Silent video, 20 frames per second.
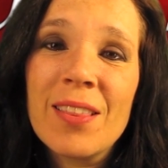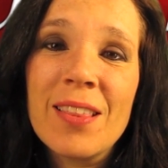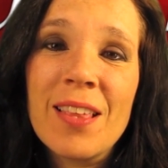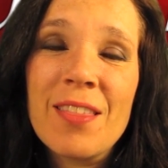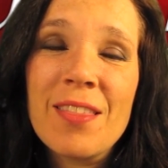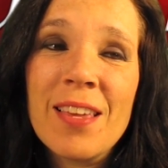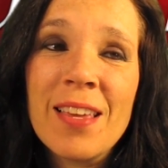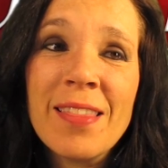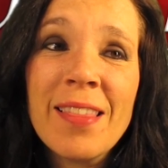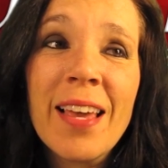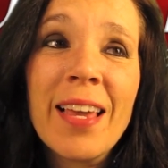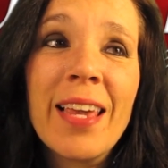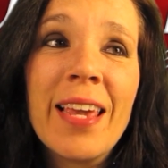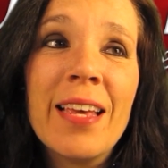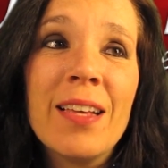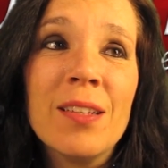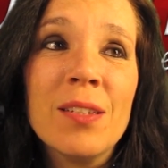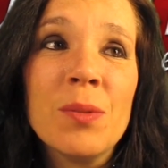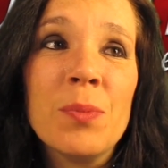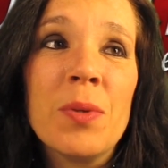The thing that
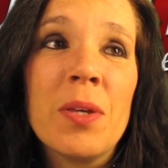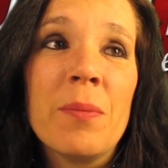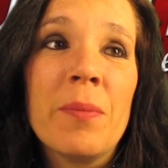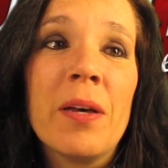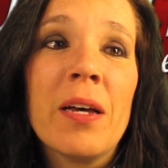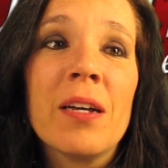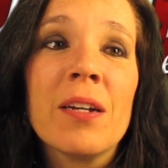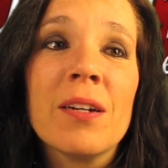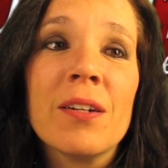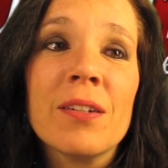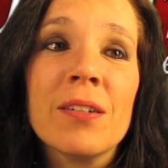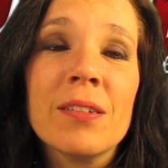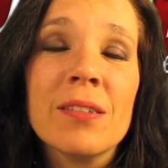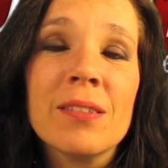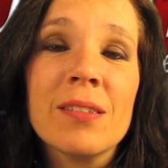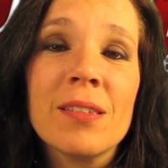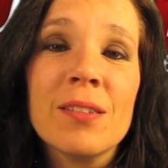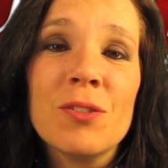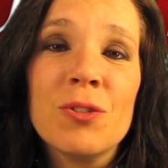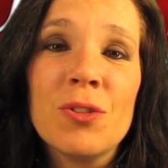kills me about her
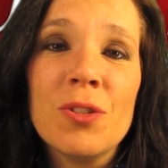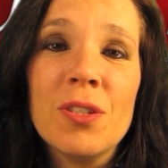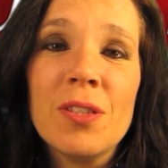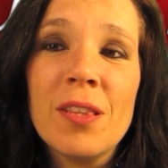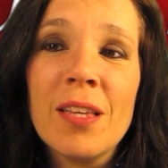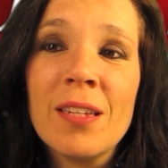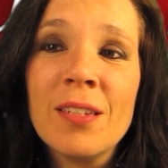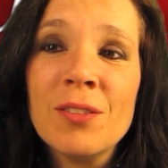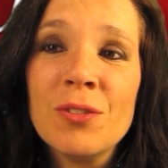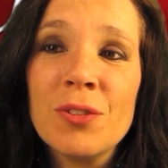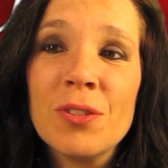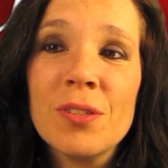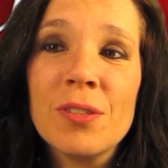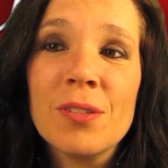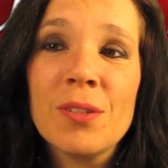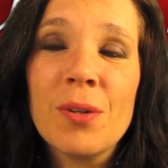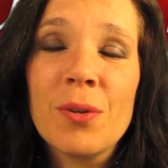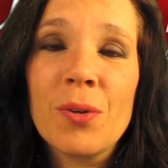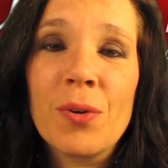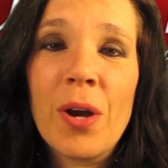is that she thinks she's
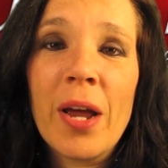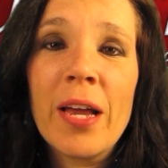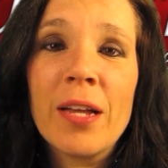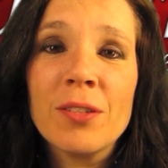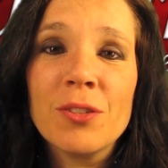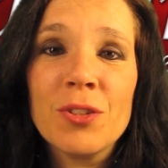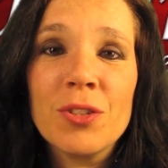so great.